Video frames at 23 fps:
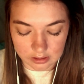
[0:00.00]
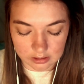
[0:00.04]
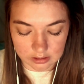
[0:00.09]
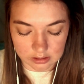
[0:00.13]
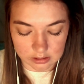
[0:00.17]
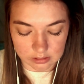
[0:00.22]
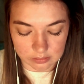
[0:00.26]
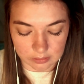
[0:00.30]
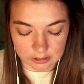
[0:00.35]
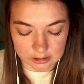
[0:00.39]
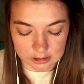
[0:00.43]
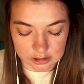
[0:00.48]

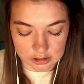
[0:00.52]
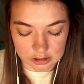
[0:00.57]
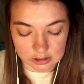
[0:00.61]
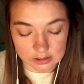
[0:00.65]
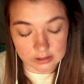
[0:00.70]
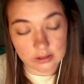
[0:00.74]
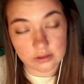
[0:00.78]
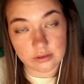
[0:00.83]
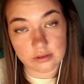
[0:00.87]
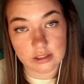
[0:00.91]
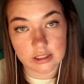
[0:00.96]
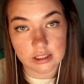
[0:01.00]
There's one that
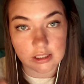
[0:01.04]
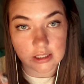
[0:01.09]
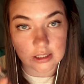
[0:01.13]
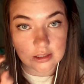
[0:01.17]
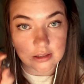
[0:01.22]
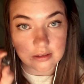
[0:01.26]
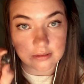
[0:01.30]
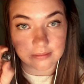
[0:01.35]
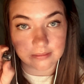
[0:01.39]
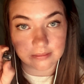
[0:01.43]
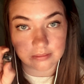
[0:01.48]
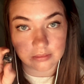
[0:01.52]
just goes to
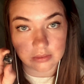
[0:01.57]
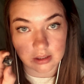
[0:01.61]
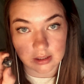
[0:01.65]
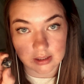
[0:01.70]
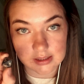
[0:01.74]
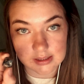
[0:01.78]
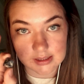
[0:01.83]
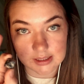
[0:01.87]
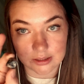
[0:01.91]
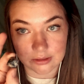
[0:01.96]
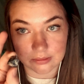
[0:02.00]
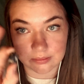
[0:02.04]
10
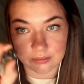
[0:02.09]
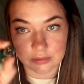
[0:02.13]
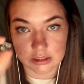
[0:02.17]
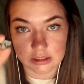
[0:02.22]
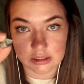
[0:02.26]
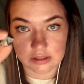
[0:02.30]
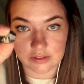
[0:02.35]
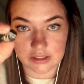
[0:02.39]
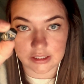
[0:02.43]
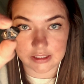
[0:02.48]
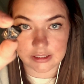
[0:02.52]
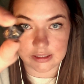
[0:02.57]
also.
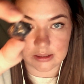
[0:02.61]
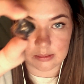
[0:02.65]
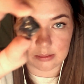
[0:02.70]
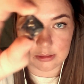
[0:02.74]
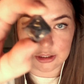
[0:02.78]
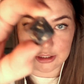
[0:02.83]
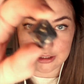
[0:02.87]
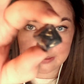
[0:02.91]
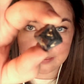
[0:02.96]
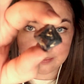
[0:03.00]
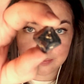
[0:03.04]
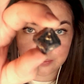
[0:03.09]
That's very
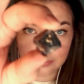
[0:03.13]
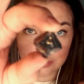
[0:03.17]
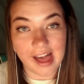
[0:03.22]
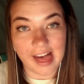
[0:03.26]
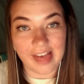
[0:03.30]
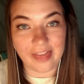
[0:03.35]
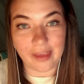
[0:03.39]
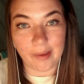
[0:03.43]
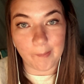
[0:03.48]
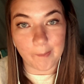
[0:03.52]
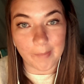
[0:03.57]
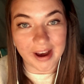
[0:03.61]
similar.
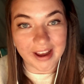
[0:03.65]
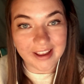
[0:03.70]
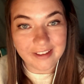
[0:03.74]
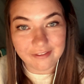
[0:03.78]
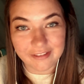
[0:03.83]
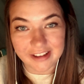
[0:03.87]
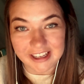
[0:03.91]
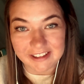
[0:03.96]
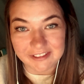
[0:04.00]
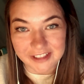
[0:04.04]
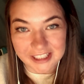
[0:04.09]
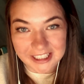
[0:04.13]
And then my
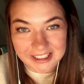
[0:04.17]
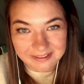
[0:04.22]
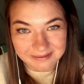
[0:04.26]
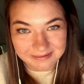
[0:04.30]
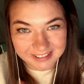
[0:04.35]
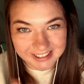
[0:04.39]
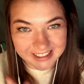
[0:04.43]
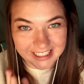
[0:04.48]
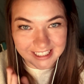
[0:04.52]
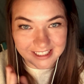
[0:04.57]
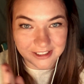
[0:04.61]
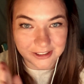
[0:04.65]
favorite
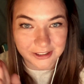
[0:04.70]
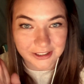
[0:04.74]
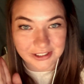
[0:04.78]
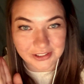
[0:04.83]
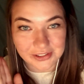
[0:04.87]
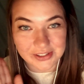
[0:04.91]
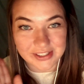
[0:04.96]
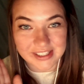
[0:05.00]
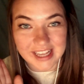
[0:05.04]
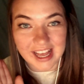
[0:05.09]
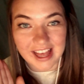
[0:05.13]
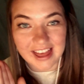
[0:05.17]
that you
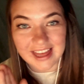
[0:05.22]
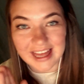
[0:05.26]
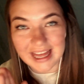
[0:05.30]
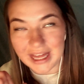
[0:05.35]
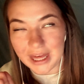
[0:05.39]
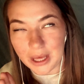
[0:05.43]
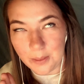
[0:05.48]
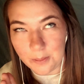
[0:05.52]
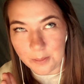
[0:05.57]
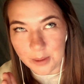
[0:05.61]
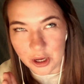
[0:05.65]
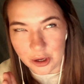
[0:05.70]
use
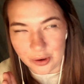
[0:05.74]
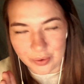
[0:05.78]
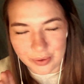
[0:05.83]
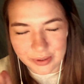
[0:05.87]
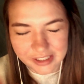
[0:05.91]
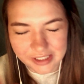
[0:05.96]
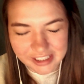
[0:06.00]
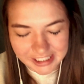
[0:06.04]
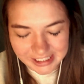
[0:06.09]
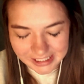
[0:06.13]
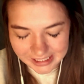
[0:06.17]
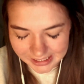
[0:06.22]
the
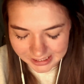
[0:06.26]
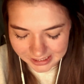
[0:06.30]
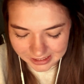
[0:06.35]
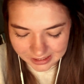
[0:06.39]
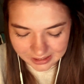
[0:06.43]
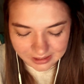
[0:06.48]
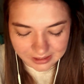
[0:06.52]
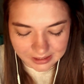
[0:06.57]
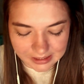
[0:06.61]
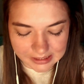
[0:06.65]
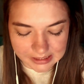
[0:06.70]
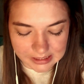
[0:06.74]
most
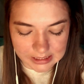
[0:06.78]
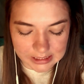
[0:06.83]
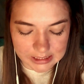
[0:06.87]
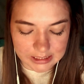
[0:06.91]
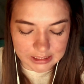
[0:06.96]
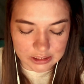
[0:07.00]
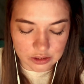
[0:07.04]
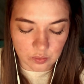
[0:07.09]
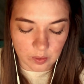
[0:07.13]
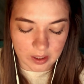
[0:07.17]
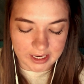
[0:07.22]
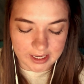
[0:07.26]
is a
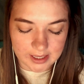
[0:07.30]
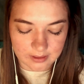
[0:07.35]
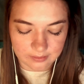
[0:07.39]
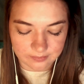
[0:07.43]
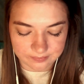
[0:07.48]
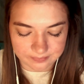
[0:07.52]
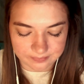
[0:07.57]
D20.